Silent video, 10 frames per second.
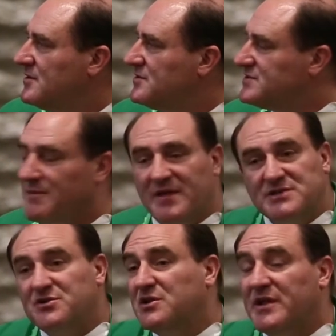some
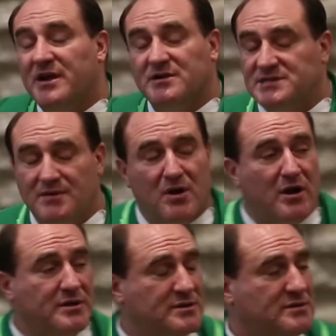things are clear, some
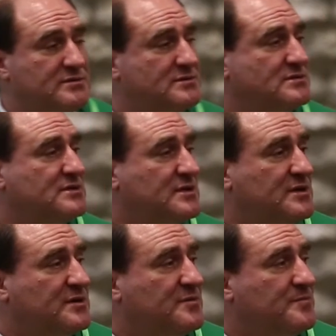aren't.
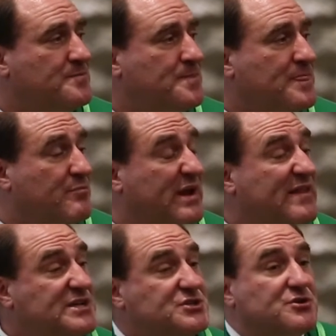But at
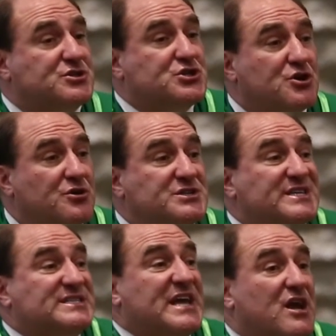least your church
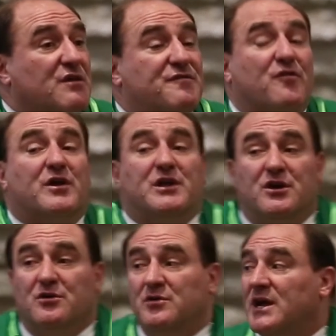is here for
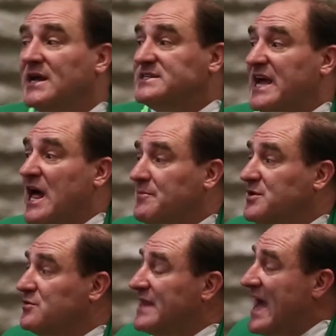you to
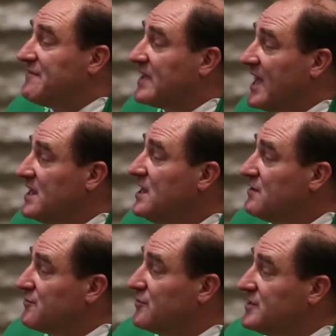help you
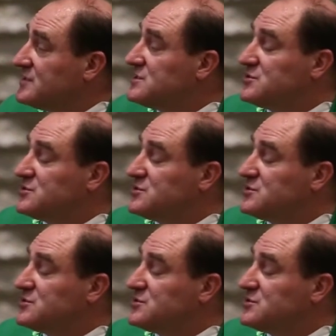navigate through this